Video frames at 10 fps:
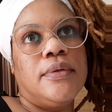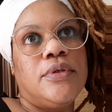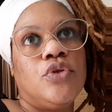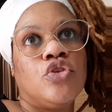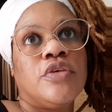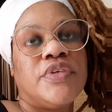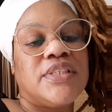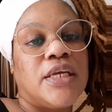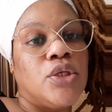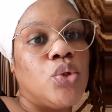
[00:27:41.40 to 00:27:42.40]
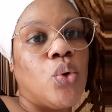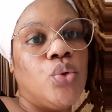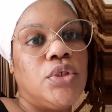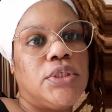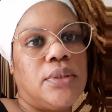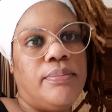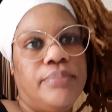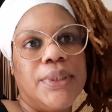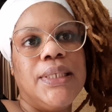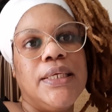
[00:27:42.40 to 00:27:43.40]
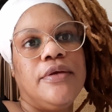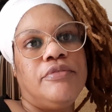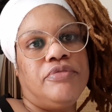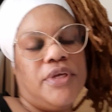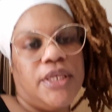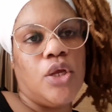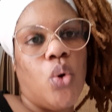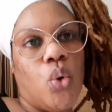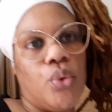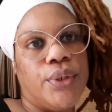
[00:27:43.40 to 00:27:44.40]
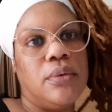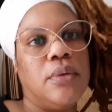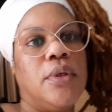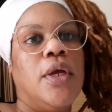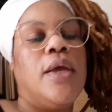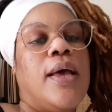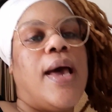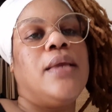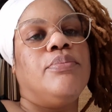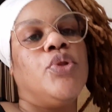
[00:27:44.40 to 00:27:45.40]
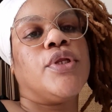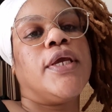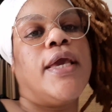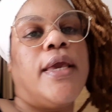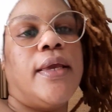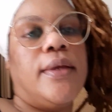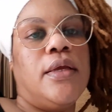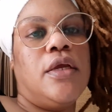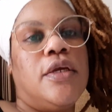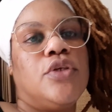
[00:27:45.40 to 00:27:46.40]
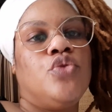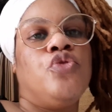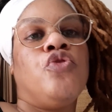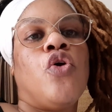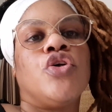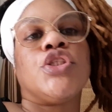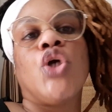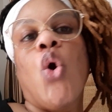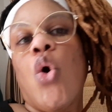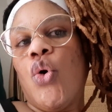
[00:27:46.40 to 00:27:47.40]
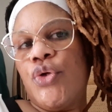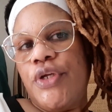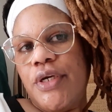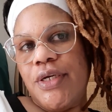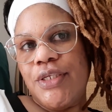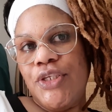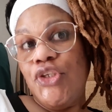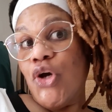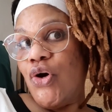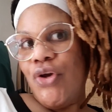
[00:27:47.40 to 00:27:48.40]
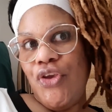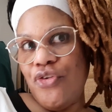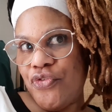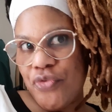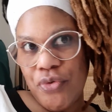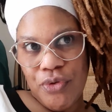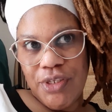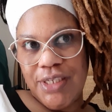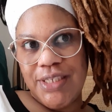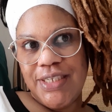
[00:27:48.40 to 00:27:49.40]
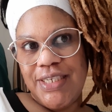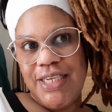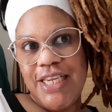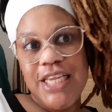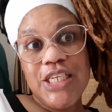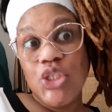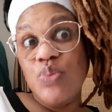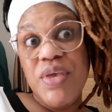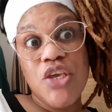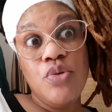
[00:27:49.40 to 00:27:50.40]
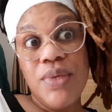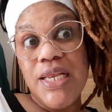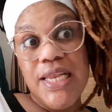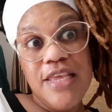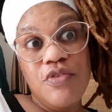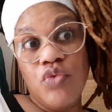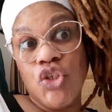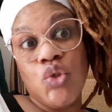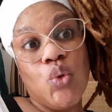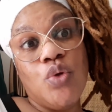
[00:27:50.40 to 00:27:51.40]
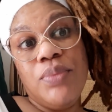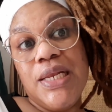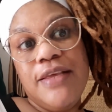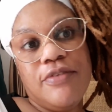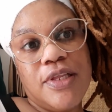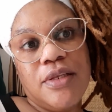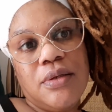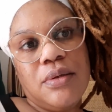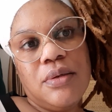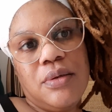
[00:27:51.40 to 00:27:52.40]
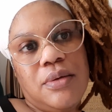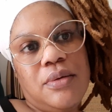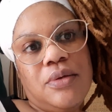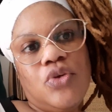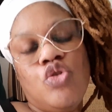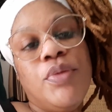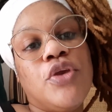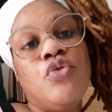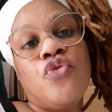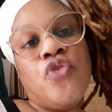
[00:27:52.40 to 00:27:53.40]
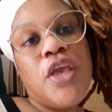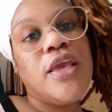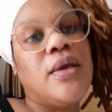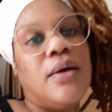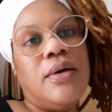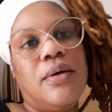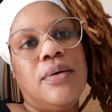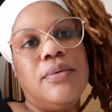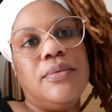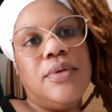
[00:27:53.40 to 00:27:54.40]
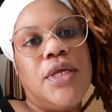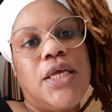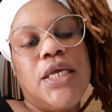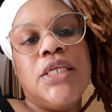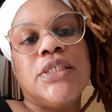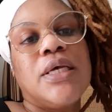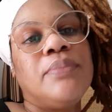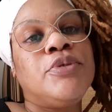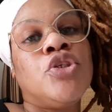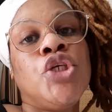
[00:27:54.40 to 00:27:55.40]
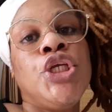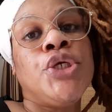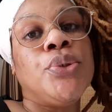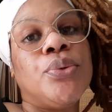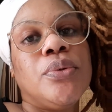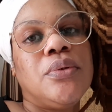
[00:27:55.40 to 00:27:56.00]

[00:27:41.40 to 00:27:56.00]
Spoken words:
those of us that don't believe in God, I am not here to force God down your throat, to make you believe what you don't believe in, to make you think. It is up to you